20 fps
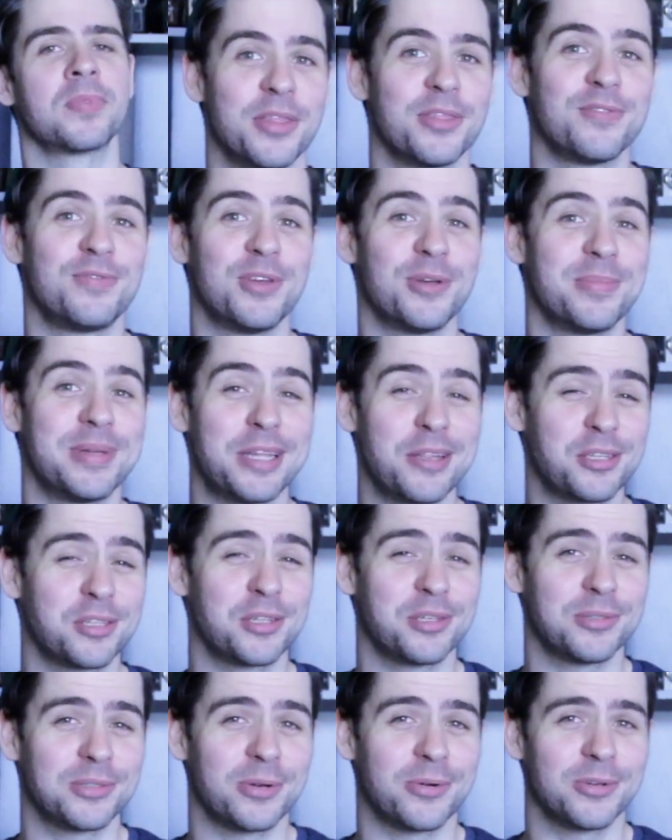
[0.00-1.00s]
The film is
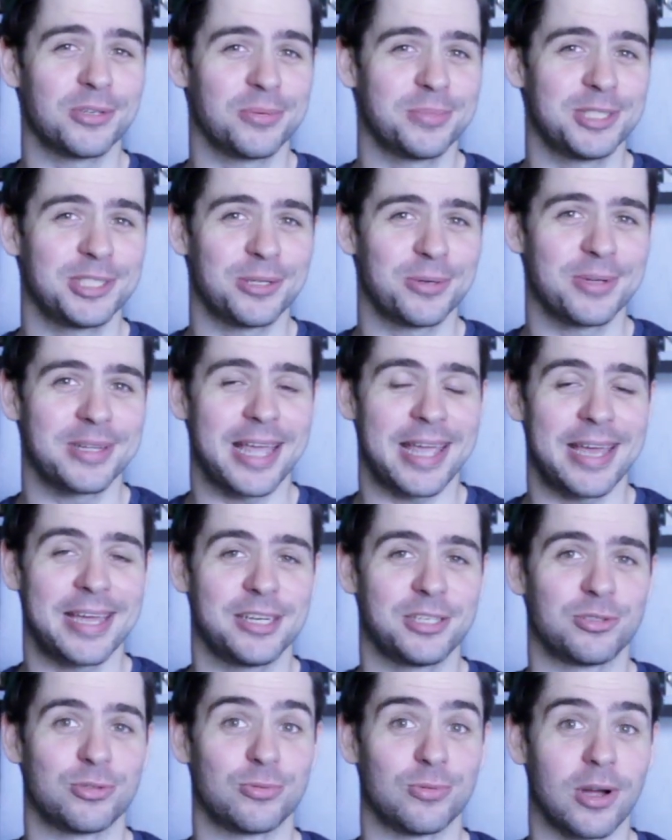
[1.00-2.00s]
still going to be showing
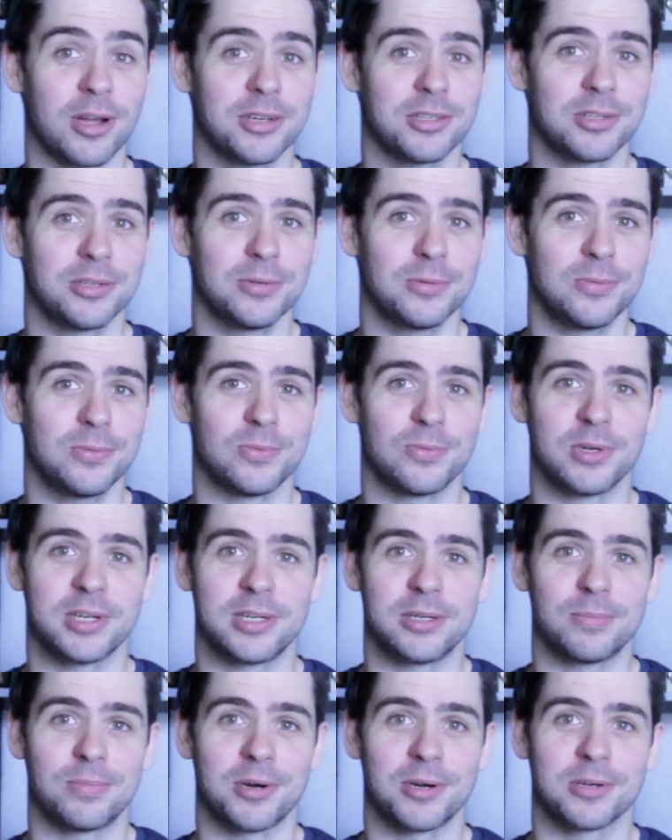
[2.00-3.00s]
at Toronto,
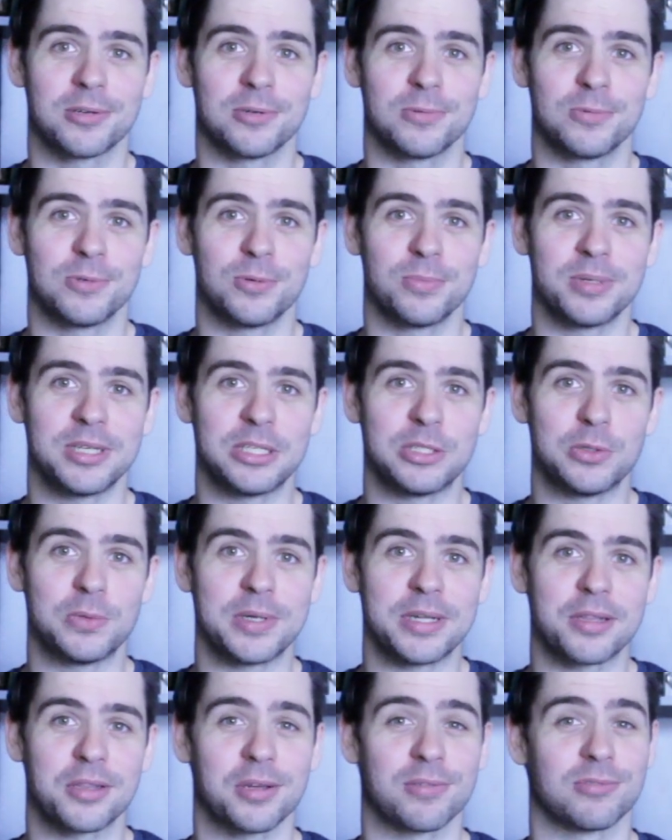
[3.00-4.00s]
where Parker will be
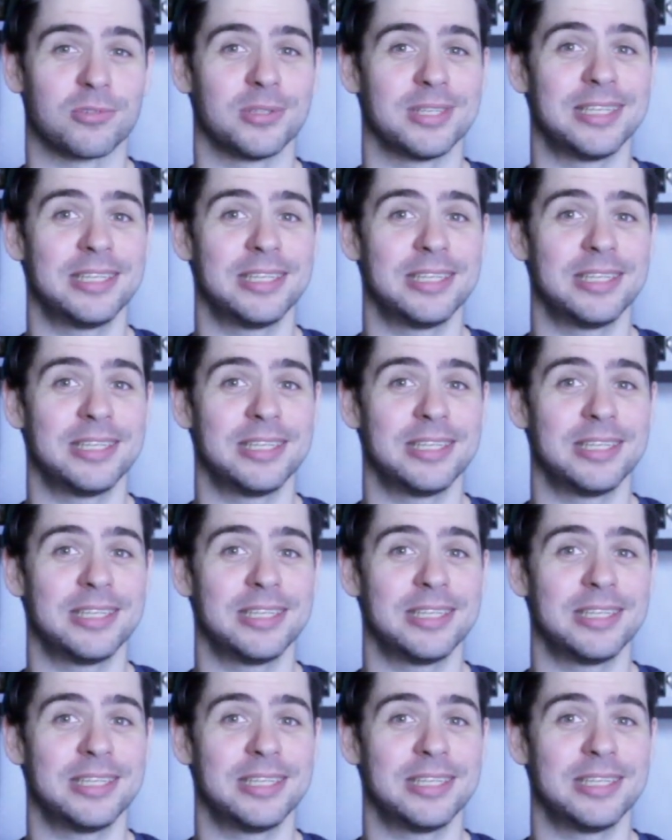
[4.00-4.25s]
doing several